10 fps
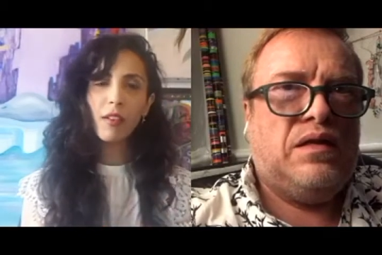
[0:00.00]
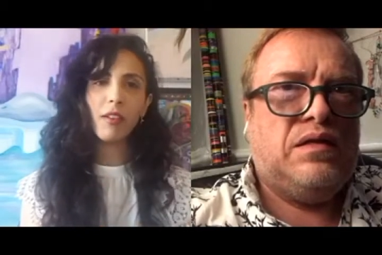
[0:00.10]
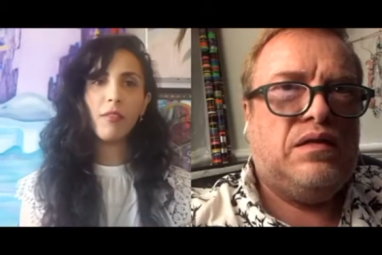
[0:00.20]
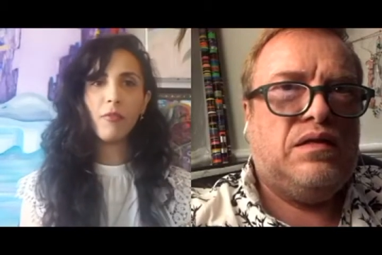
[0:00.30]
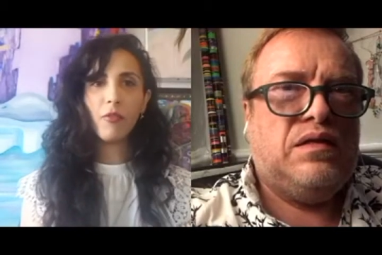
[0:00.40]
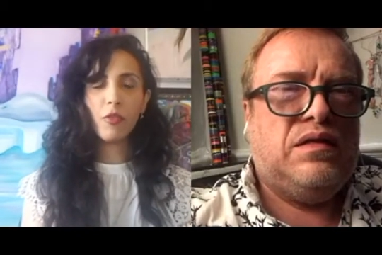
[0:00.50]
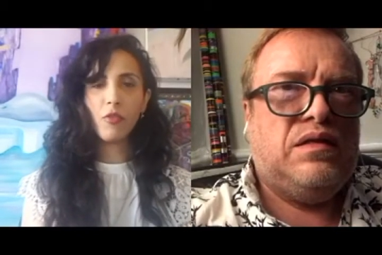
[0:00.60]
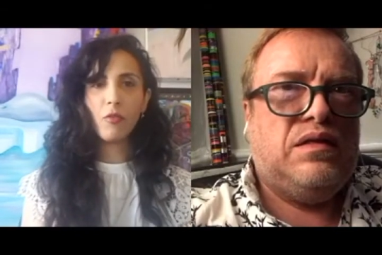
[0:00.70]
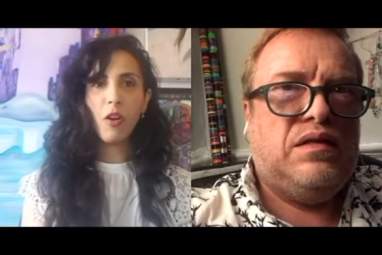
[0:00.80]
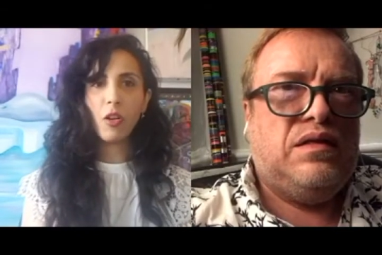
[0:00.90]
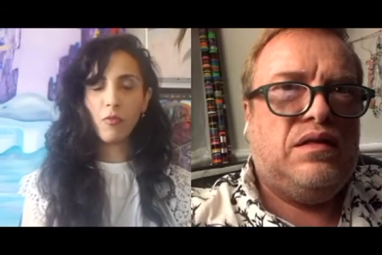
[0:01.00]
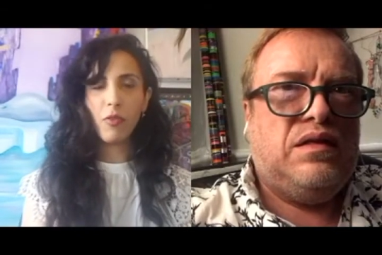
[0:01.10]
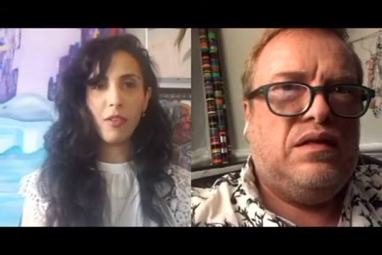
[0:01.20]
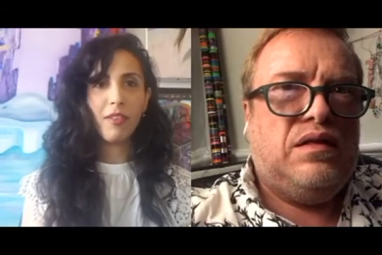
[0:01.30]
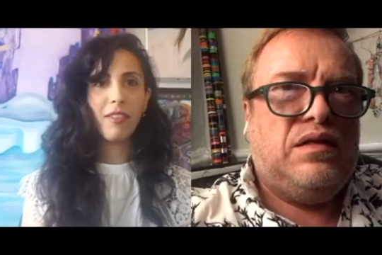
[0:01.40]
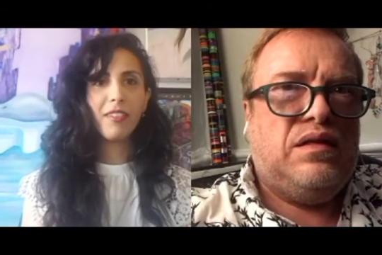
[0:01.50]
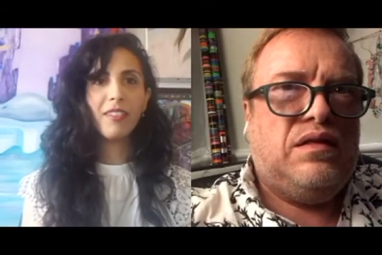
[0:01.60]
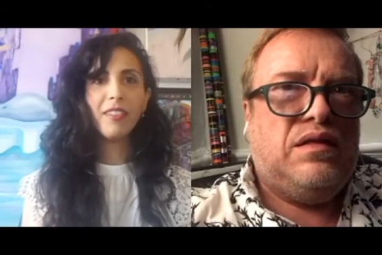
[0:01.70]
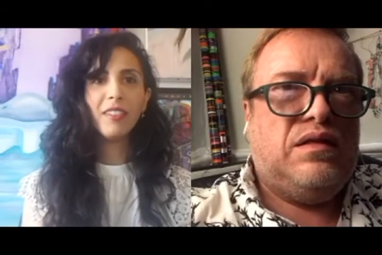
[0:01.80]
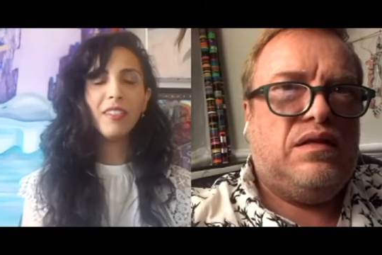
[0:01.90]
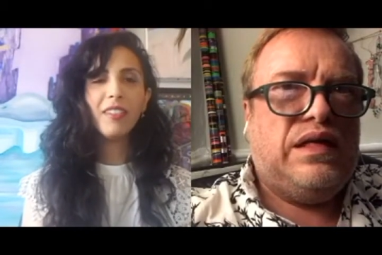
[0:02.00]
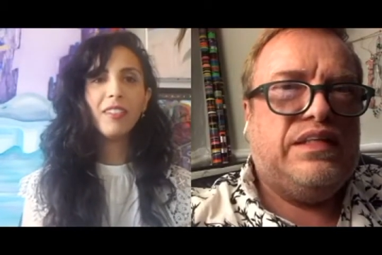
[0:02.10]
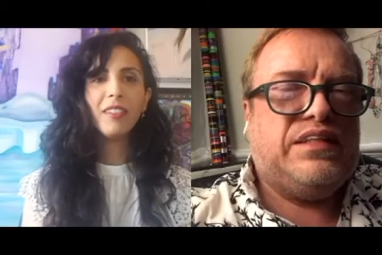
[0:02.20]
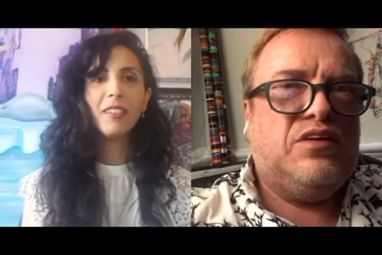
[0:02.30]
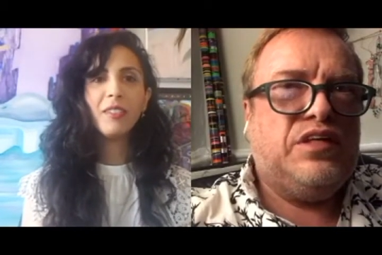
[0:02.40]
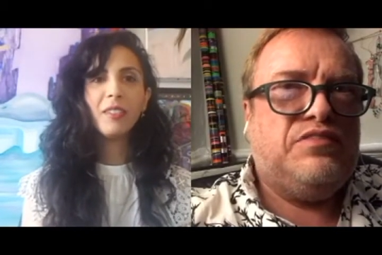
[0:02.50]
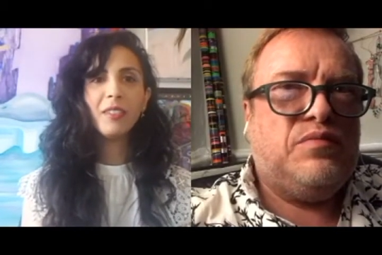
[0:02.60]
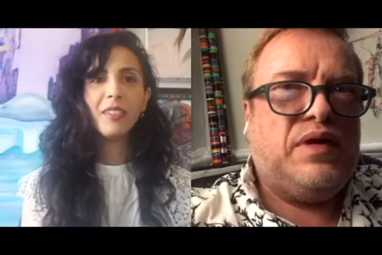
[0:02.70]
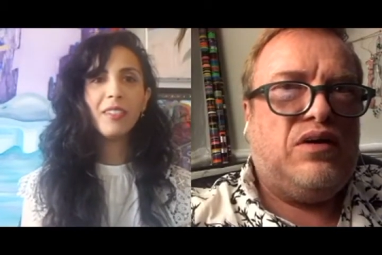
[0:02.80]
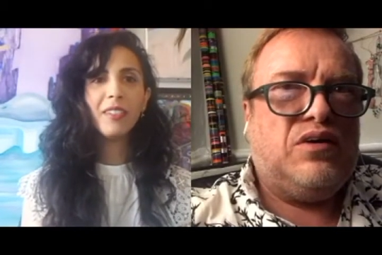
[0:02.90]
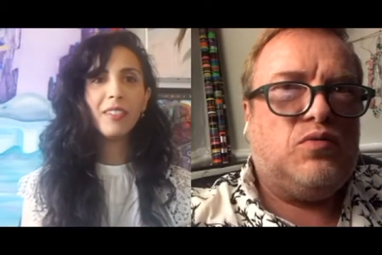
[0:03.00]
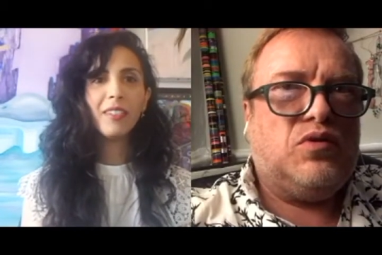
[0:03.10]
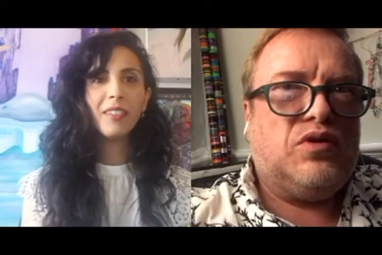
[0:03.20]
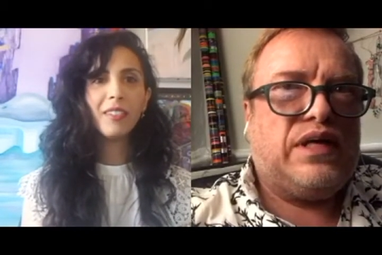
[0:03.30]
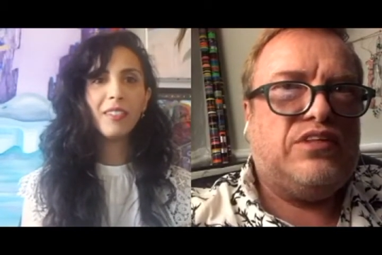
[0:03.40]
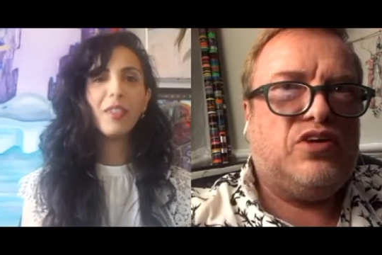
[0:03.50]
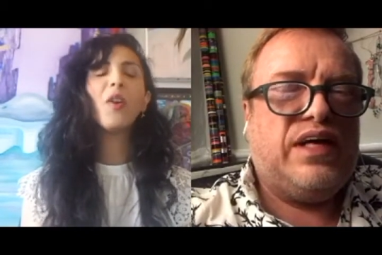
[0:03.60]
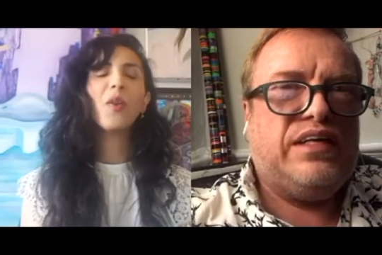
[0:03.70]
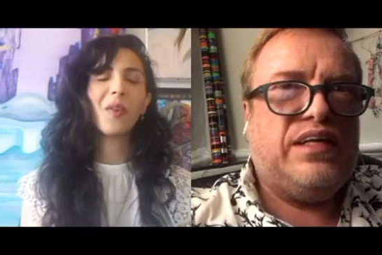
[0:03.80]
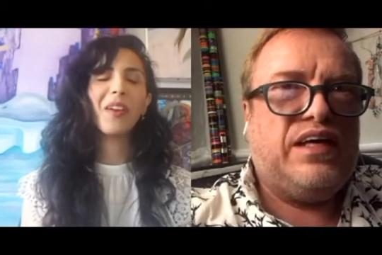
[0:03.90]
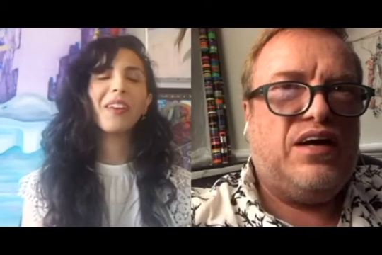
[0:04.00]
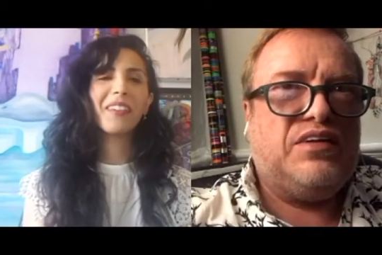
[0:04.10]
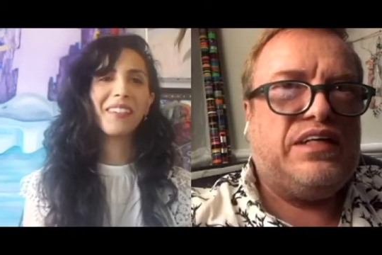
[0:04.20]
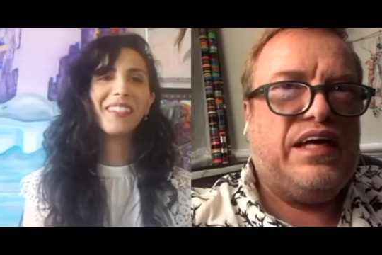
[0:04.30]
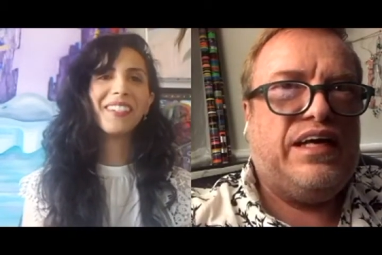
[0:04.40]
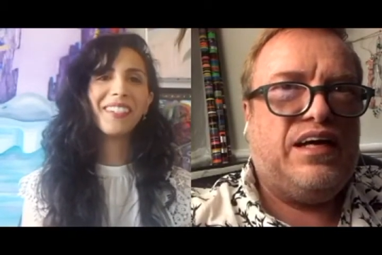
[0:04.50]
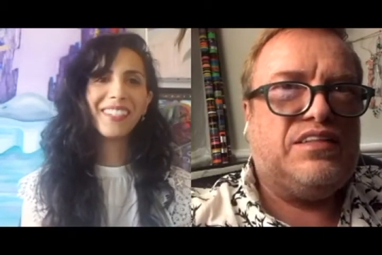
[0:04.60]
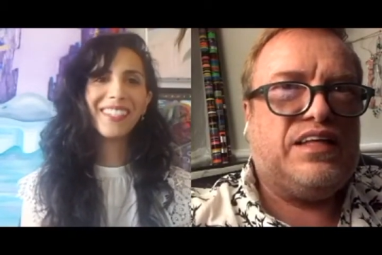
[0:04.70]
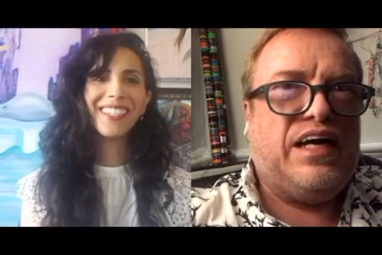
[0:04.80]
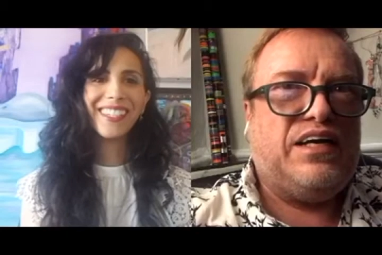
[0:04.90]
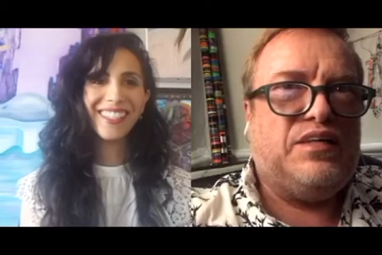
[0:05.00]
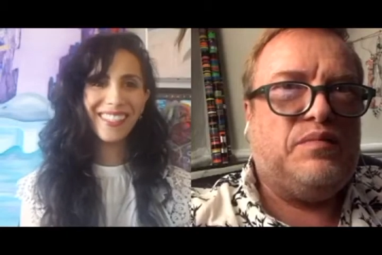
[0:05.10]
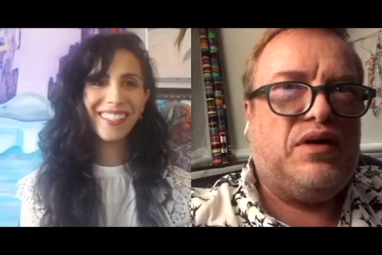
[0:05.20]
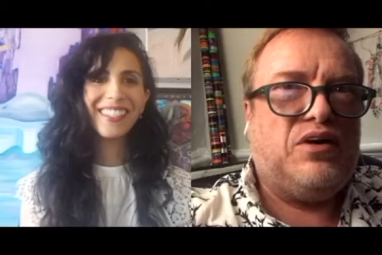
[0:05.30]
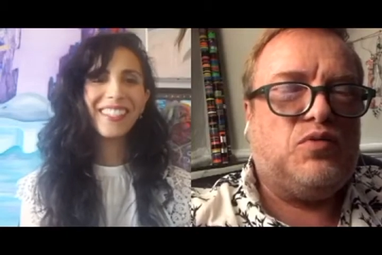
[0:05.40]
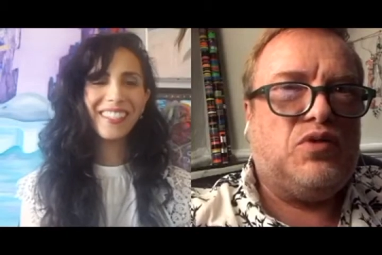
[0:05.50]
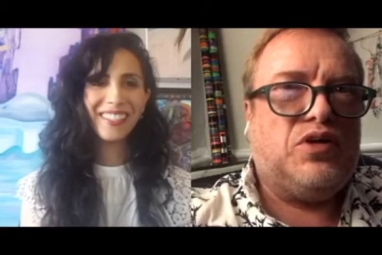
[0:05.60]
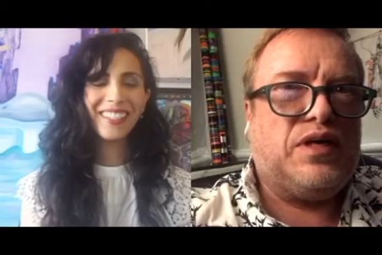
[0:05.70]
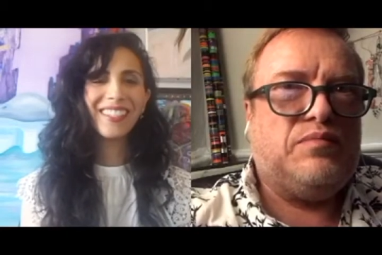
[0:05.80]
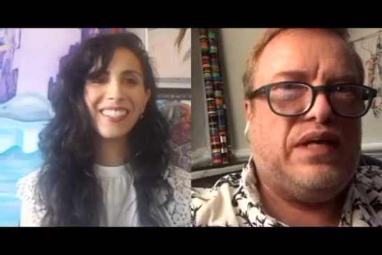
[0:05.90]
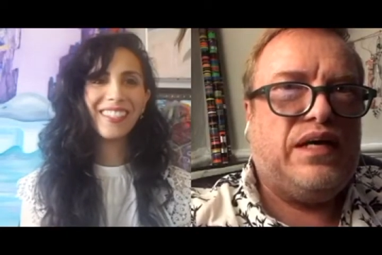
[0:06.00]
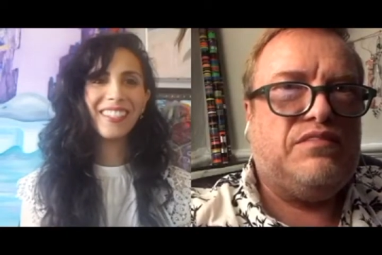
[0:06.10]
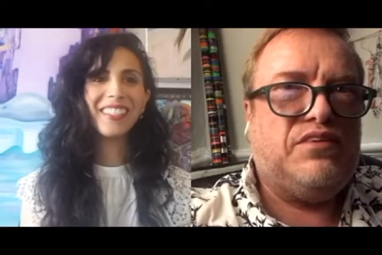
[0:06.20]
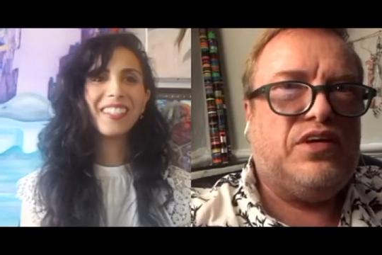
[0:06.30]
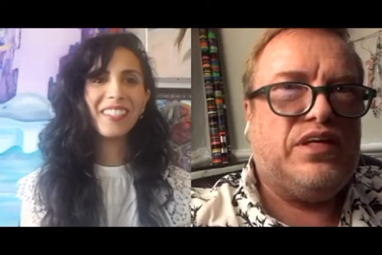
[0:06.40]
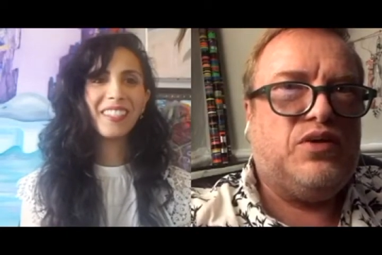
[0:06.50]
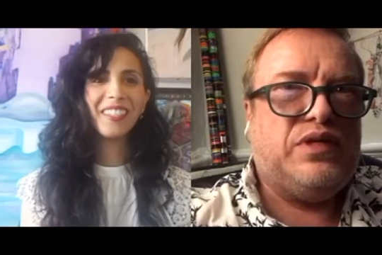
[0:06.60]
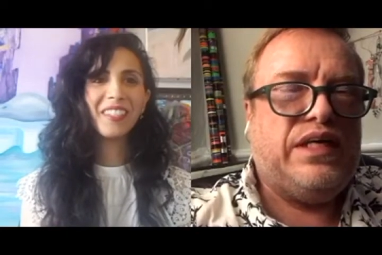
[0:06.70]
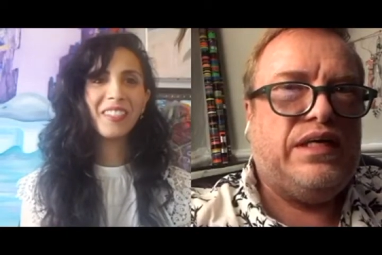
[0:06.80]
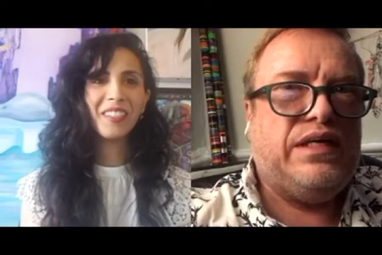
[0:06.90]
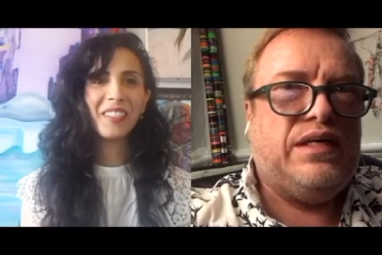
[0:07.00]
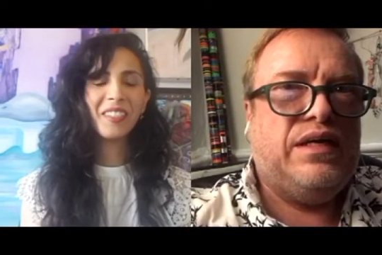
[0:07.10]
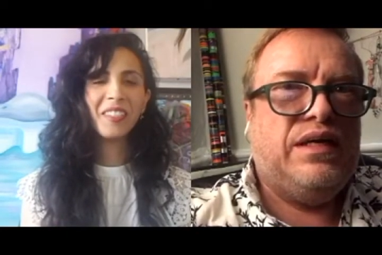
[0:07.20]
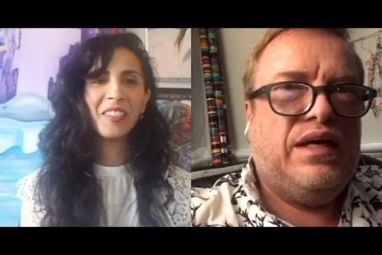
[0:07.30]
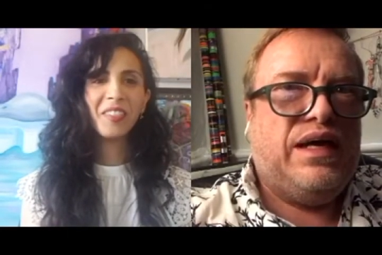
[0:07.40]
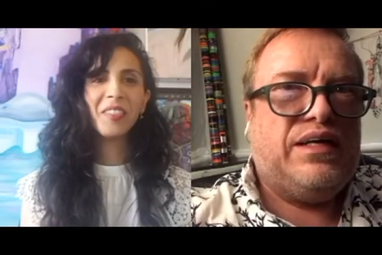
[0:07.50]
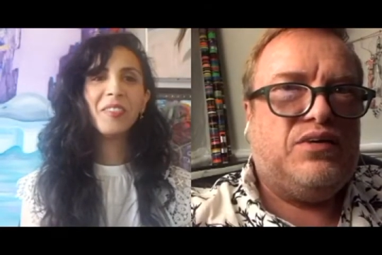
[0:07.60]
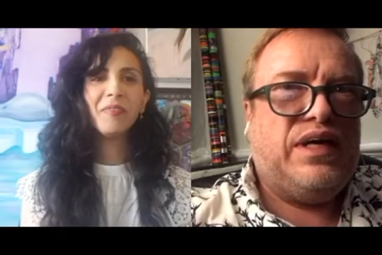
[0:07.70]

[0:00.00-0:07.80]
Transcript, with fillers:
Speaker 1: for your artwork?
Speaker 2: It's only for my artwork. I try to get all of the chaos out in my artwork. I'm kind of very low key. I don't like a